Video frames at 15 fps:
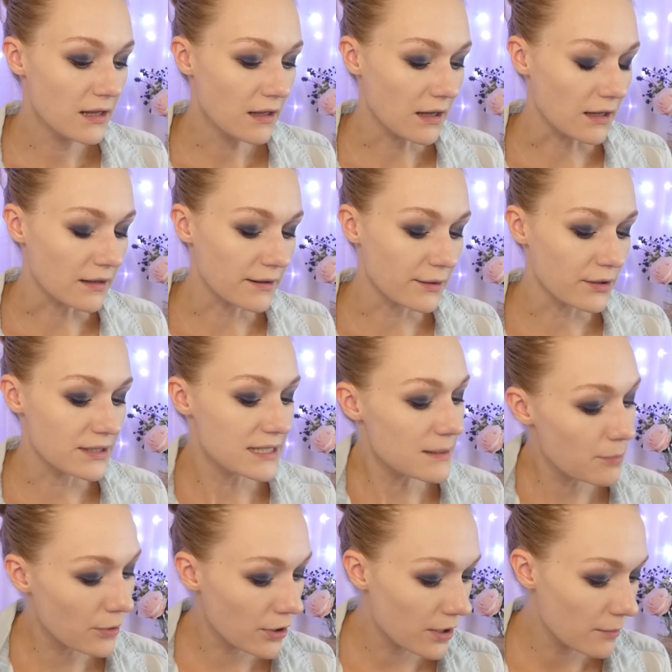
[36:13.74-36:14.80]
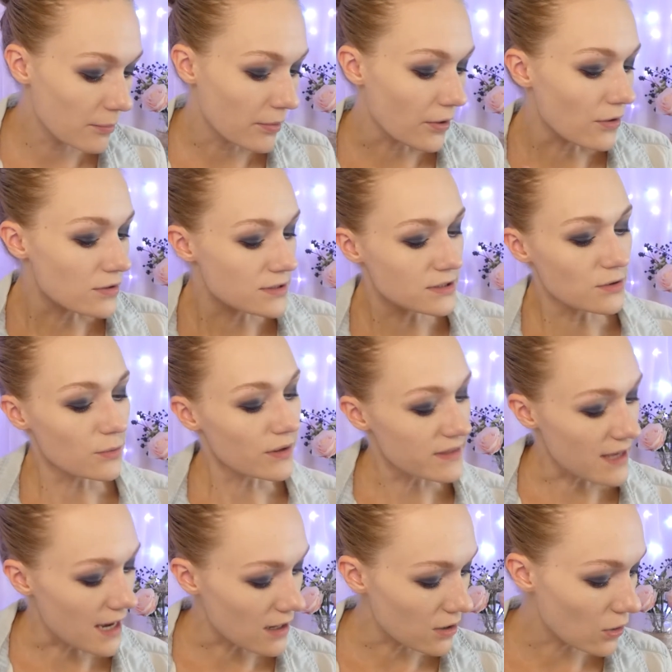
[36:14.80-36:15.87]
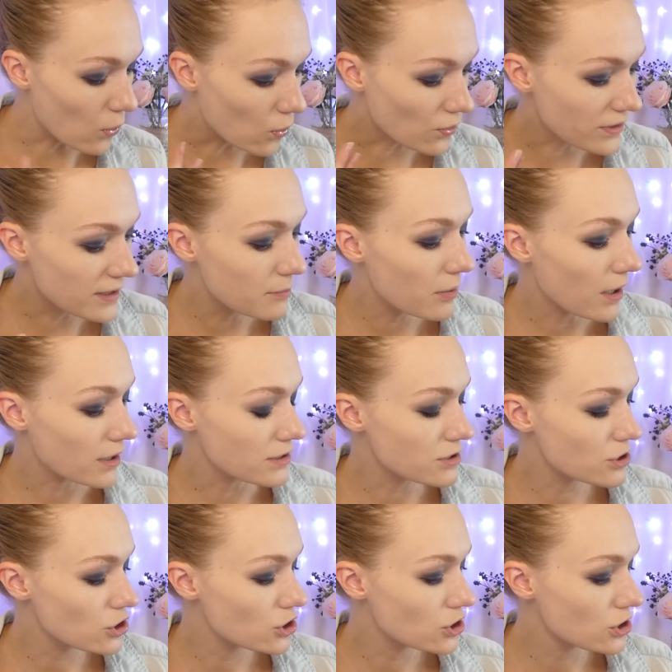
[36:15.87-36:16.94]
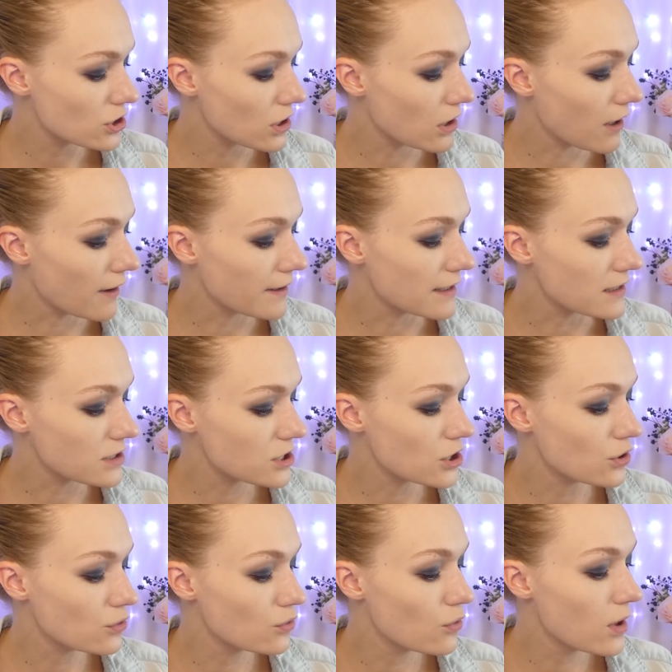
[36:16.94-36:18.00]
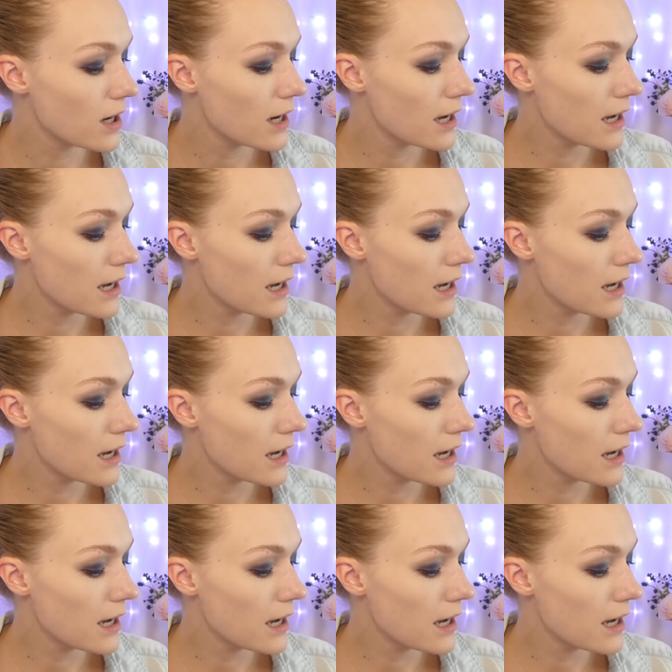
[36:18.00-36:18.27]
A little deeper, but also with that goldy punch on it too.